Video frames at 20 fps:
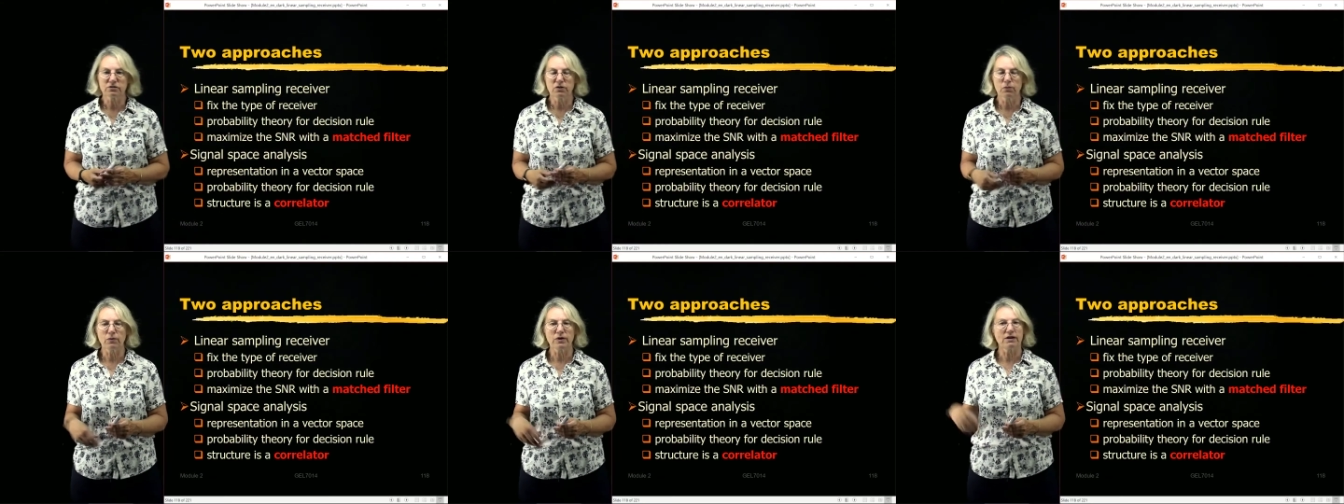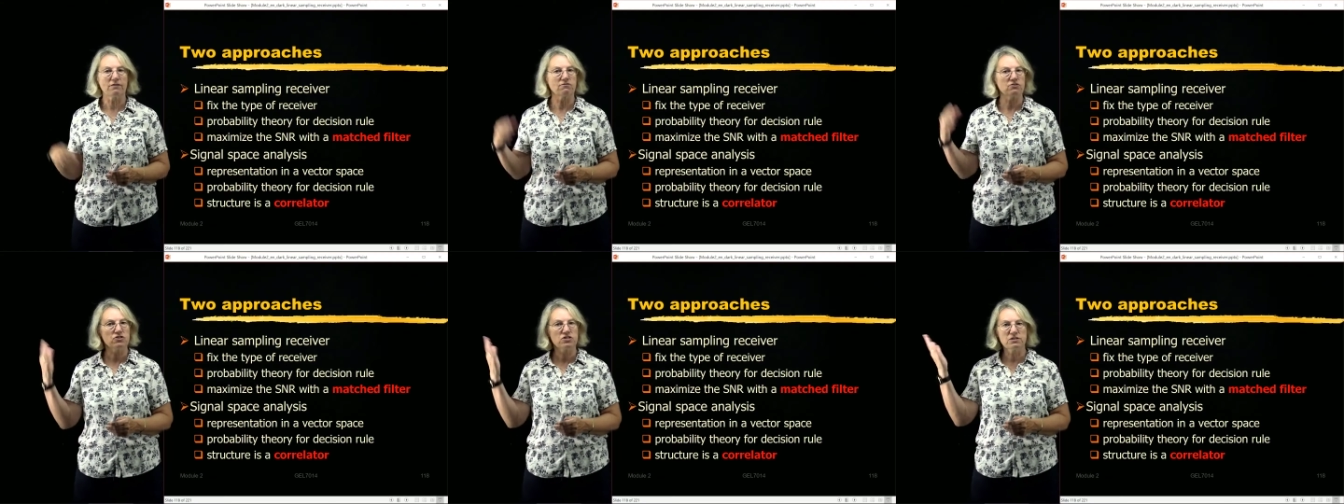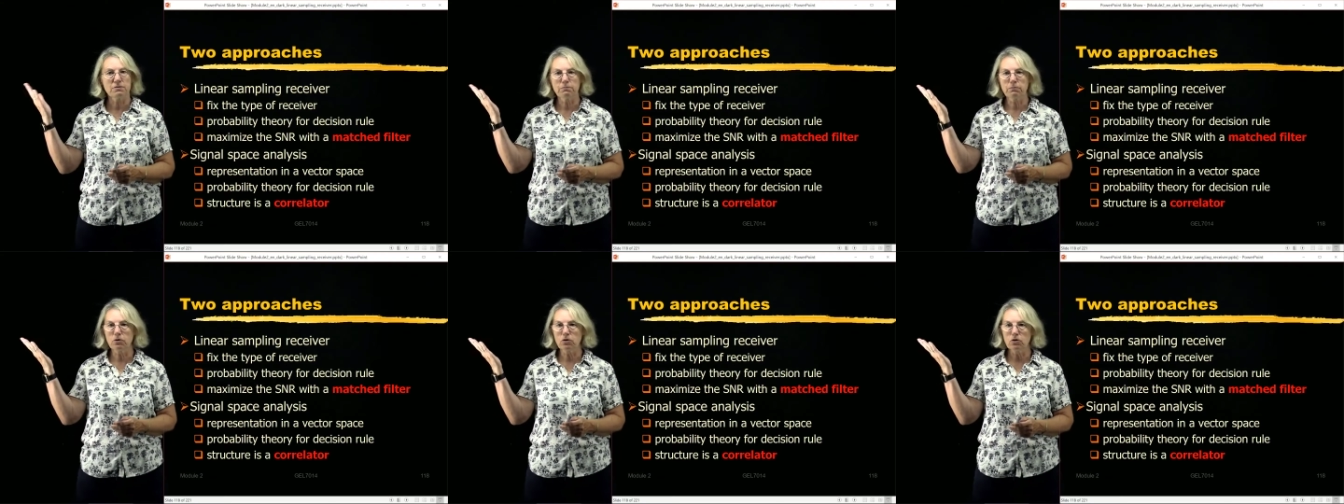that whatever
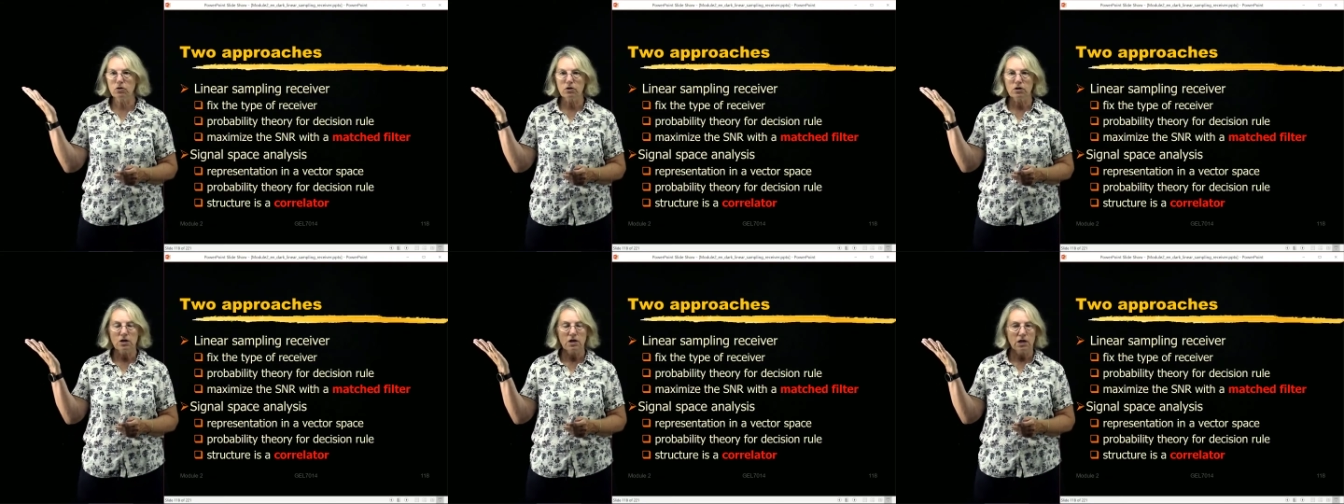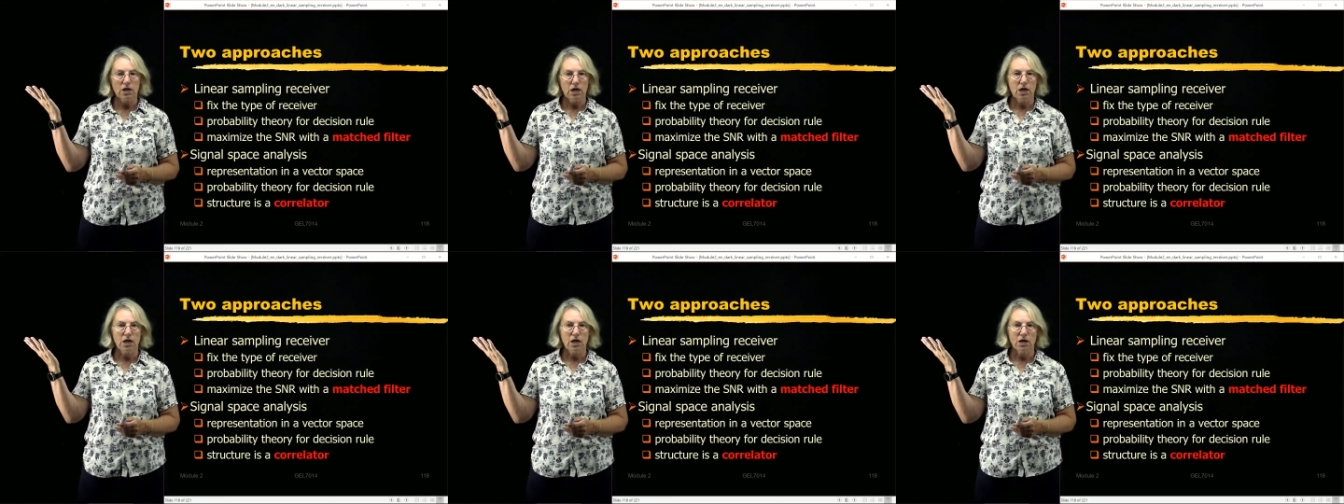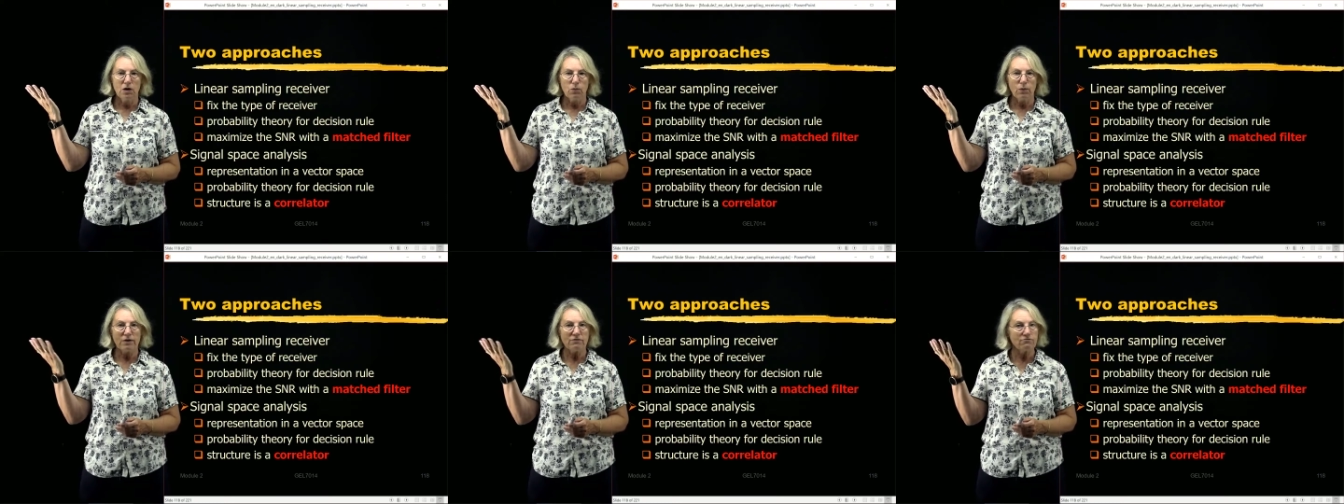symbol
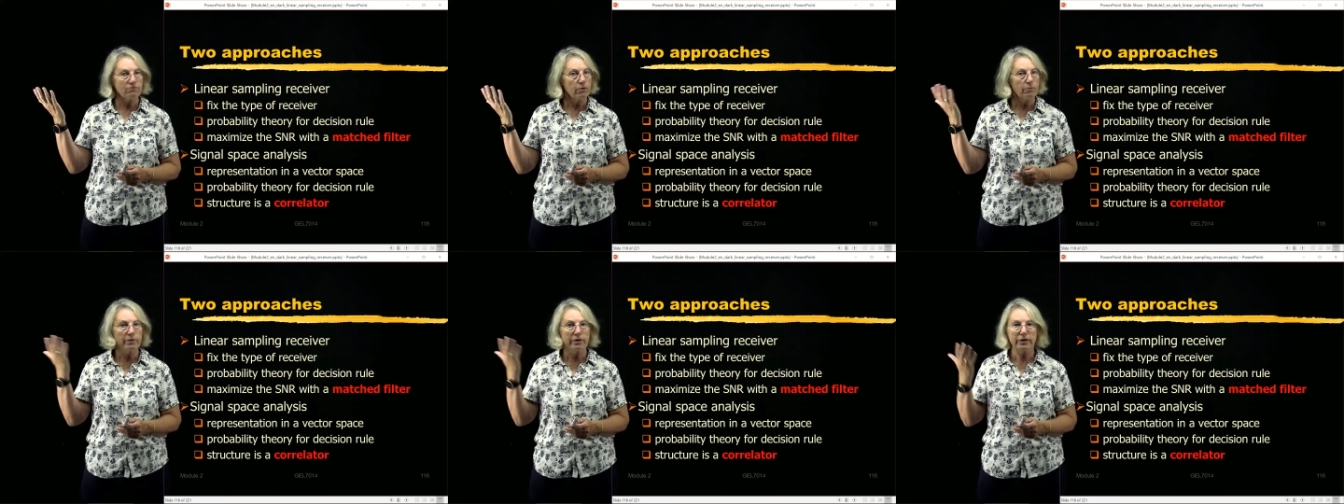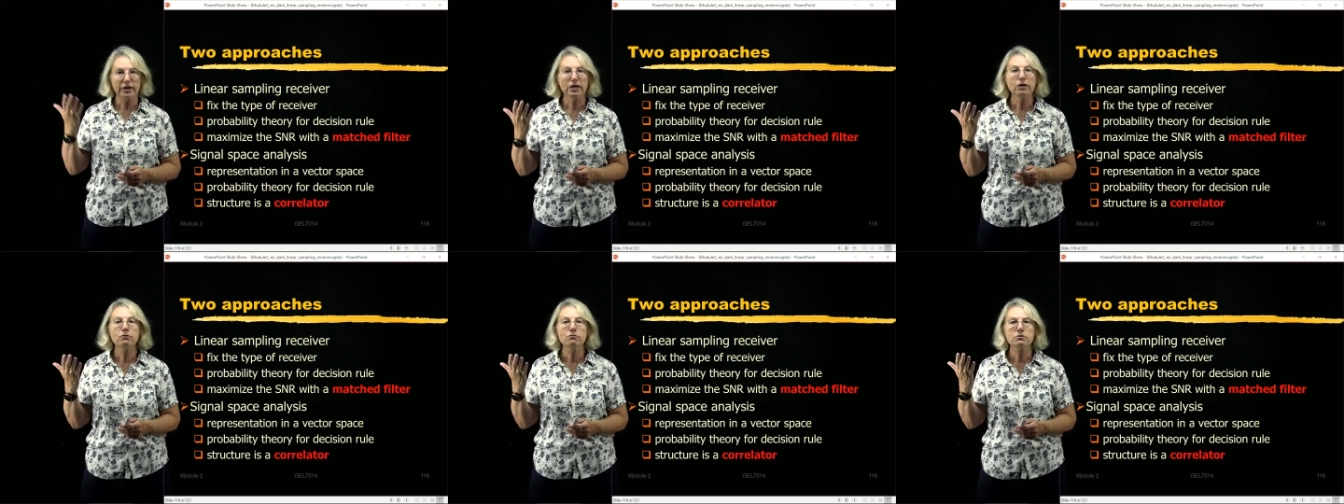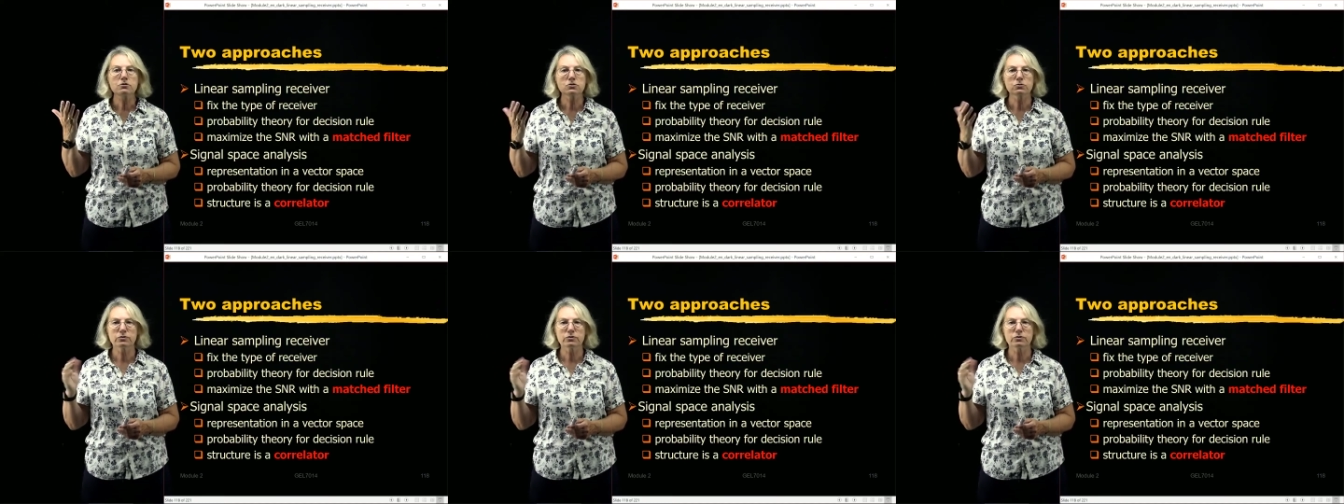waveform we used,